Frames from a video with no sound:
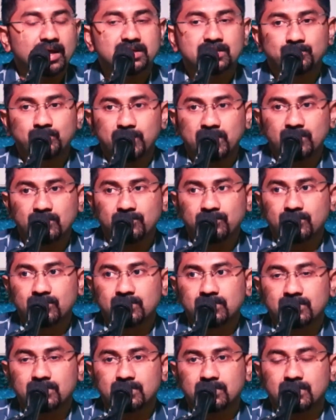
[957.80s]
and the
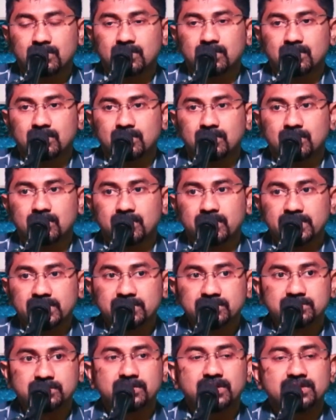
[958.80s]
powerful uh,
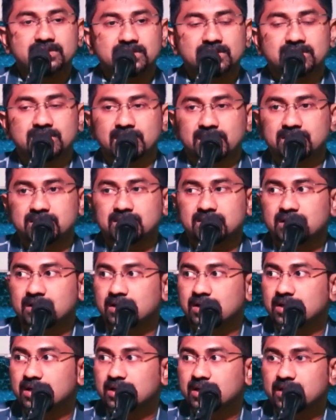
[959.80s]
integration that
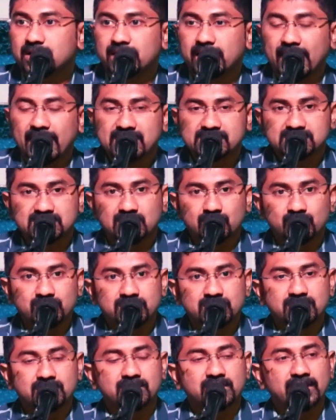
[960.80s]
he has
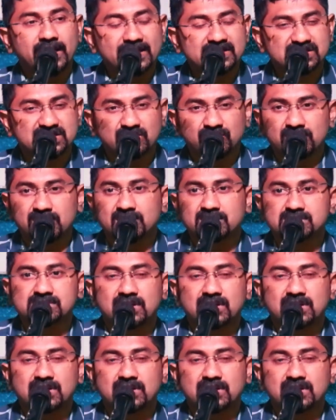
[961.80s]
committed he has given